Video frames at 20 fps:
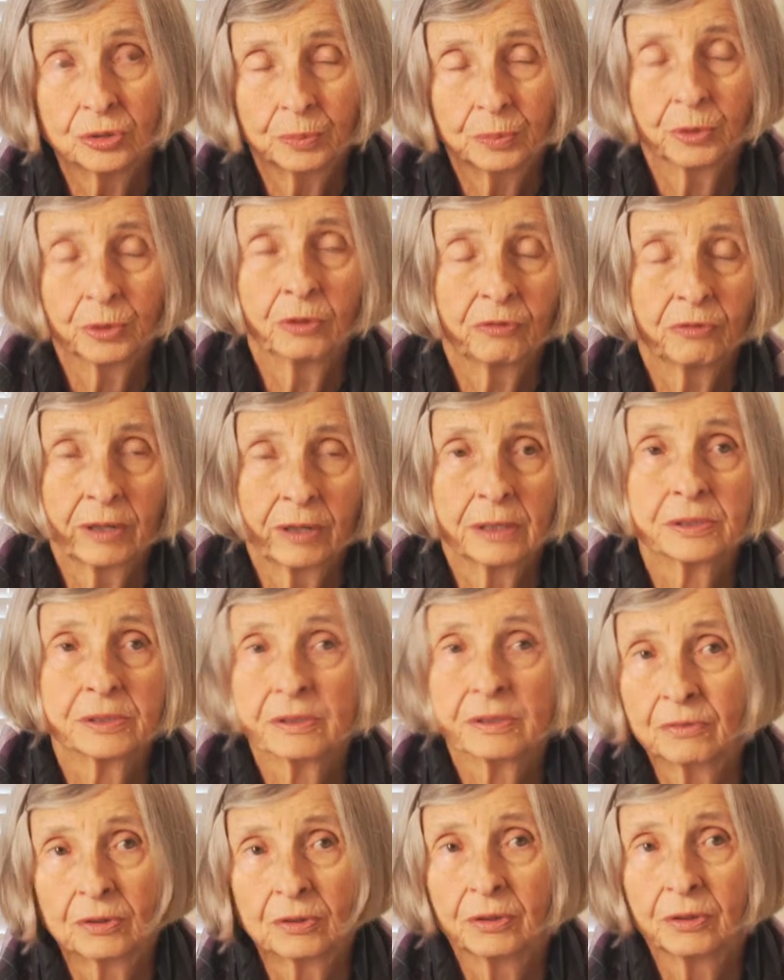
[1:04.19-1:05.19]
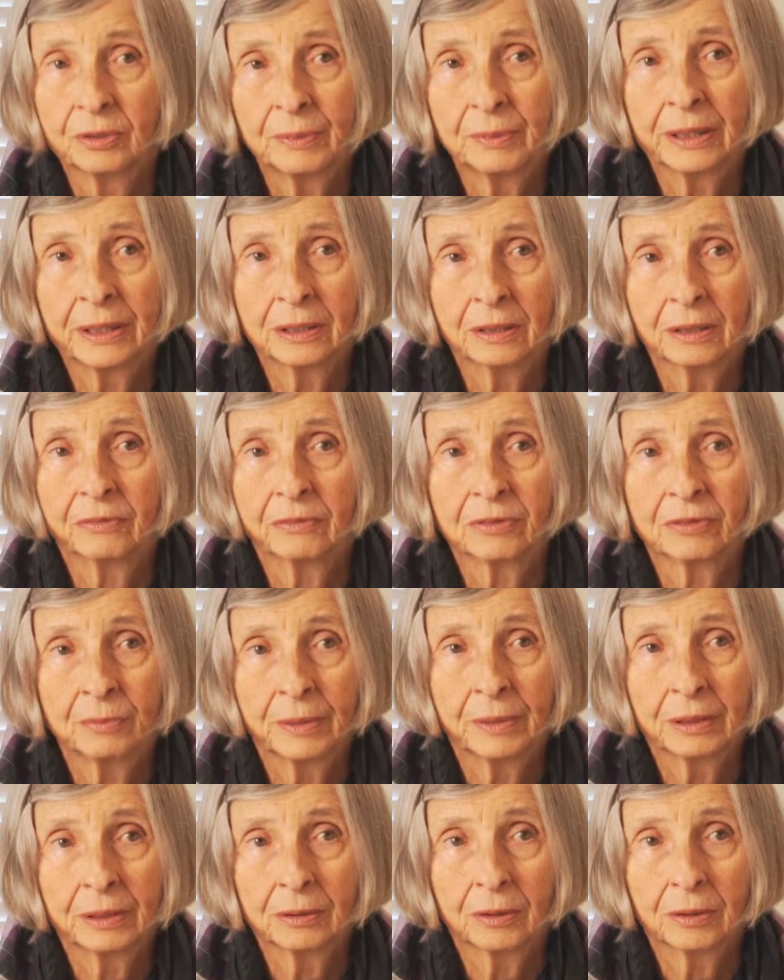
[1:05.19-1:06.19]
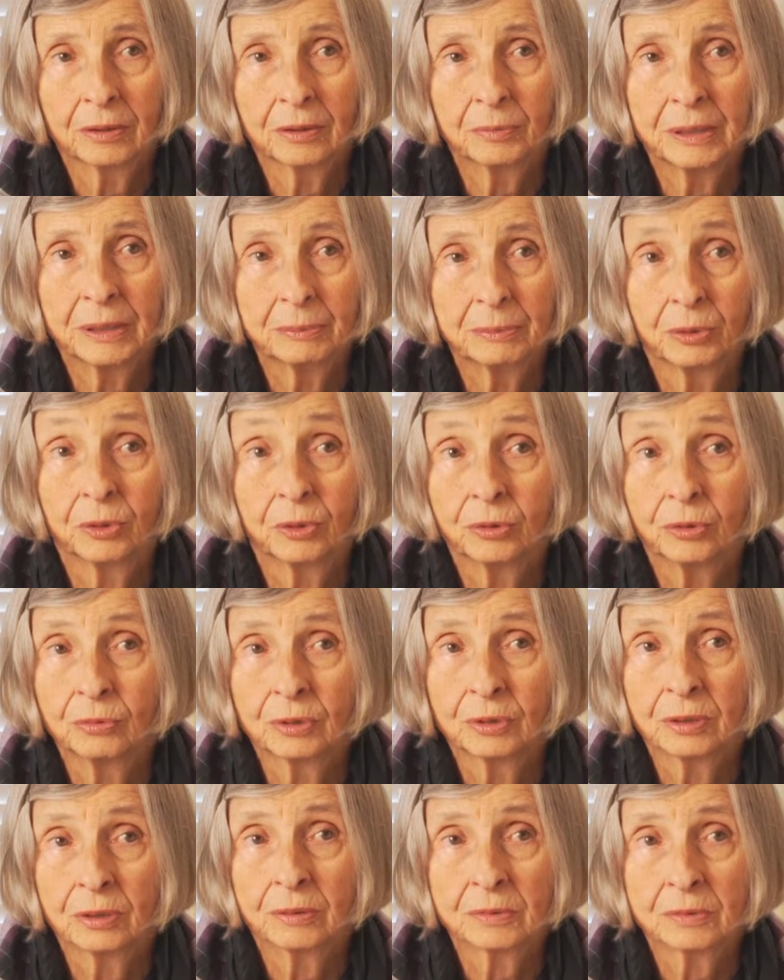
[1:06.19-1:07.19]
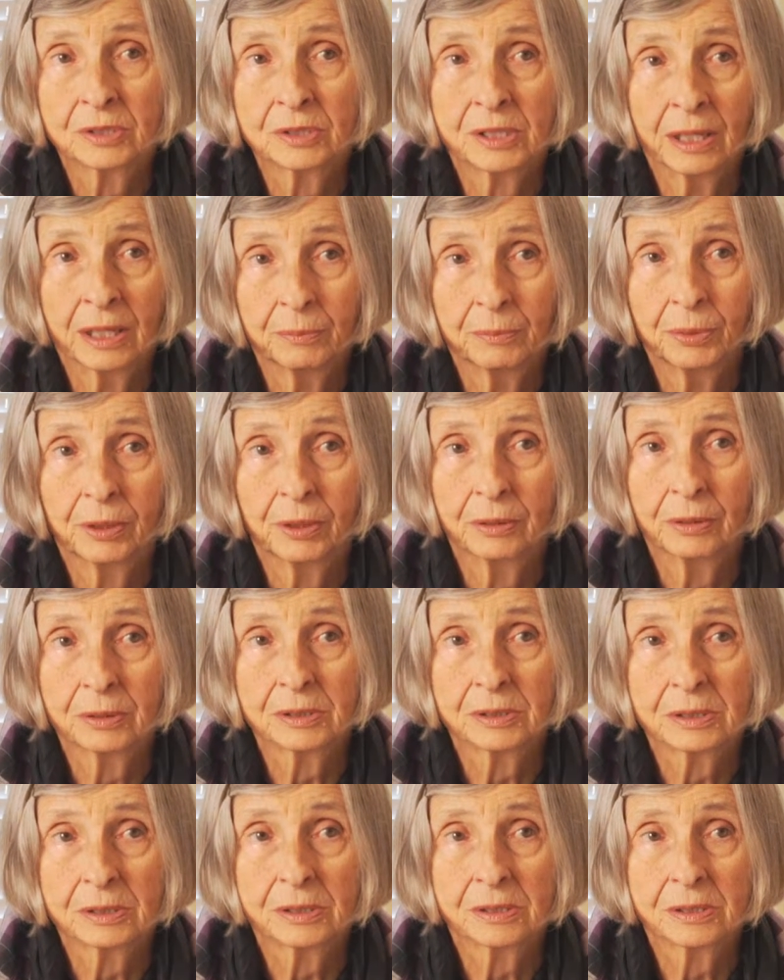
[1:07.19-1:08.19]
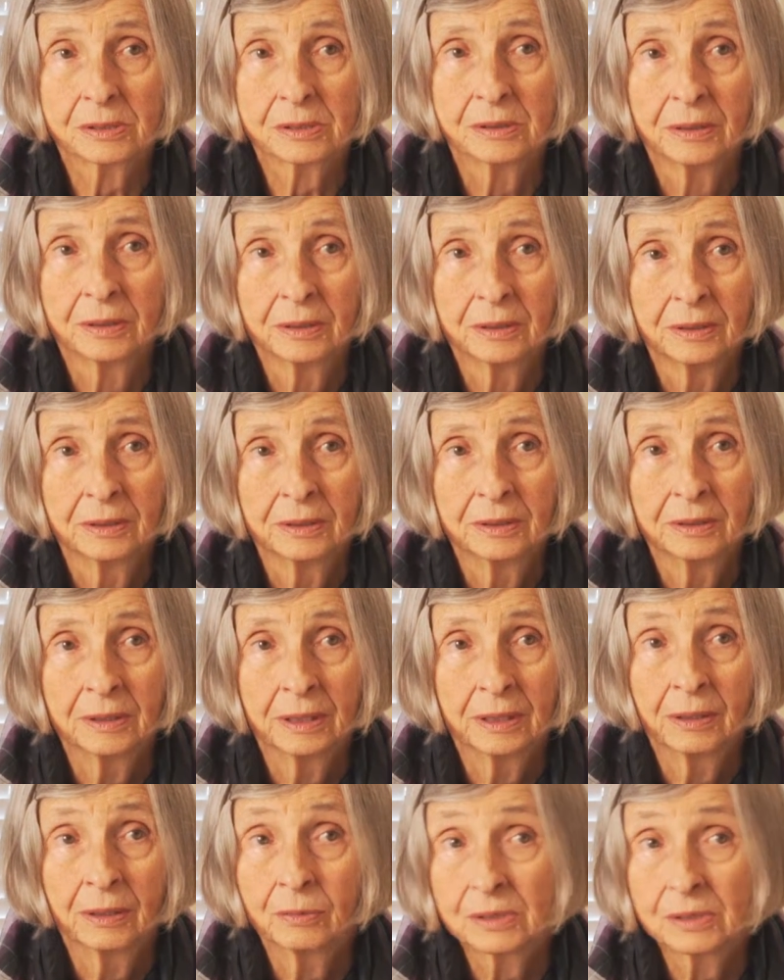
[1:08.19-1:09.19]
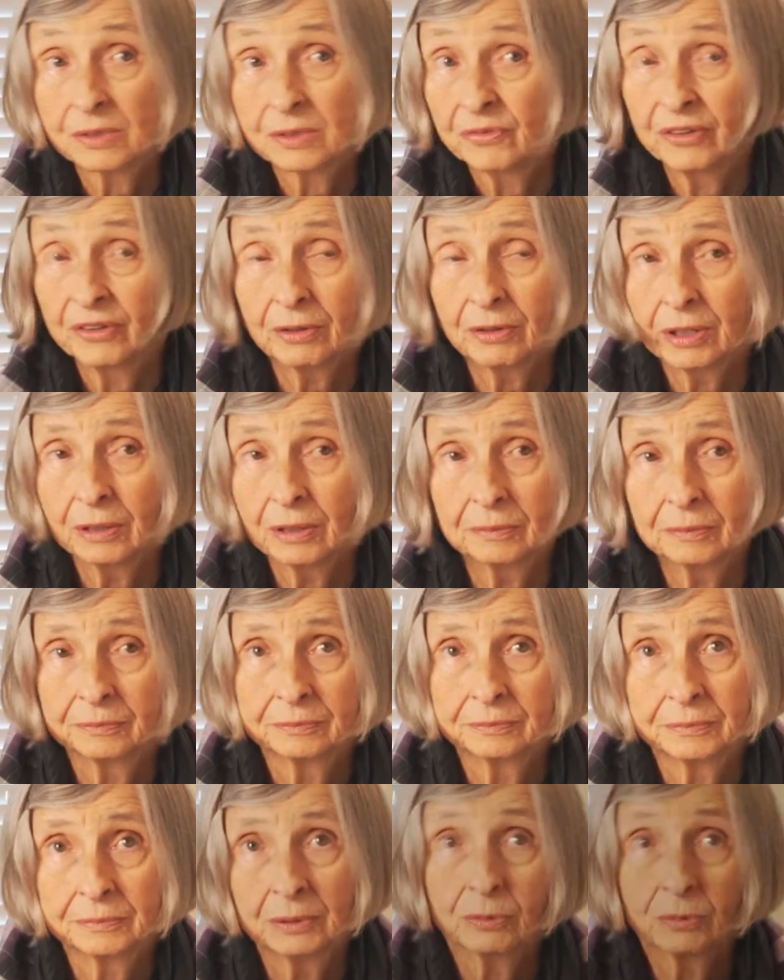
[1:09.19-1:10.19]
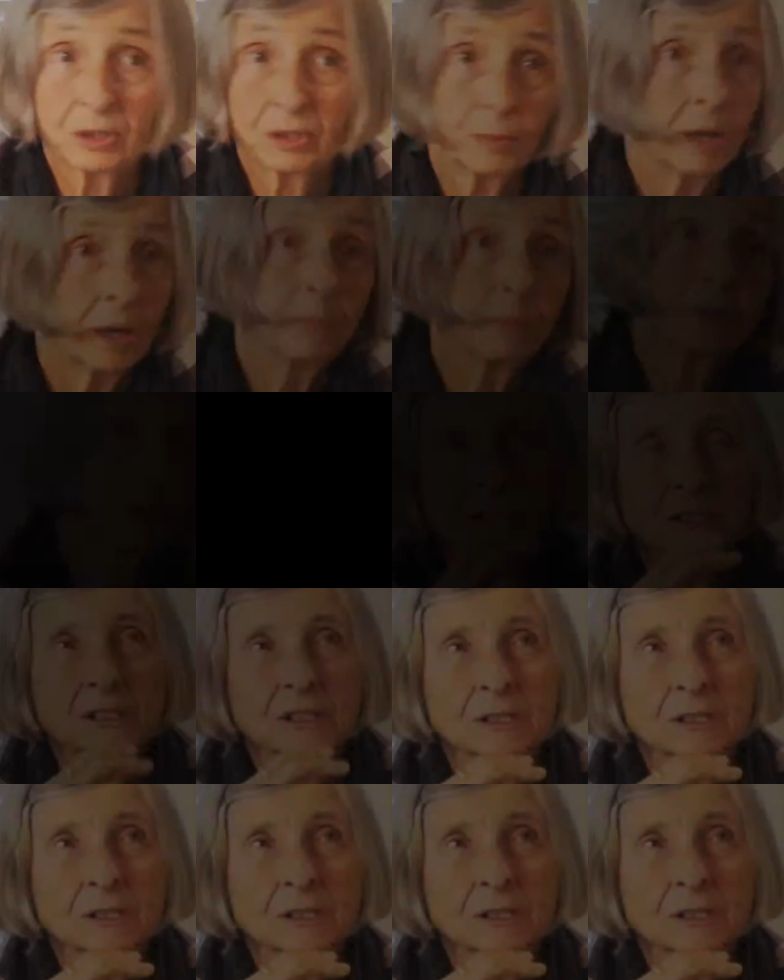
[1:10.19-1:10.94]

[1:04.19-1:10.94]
profiles of a good many of the mail art people who were stamp artists, and it was popular.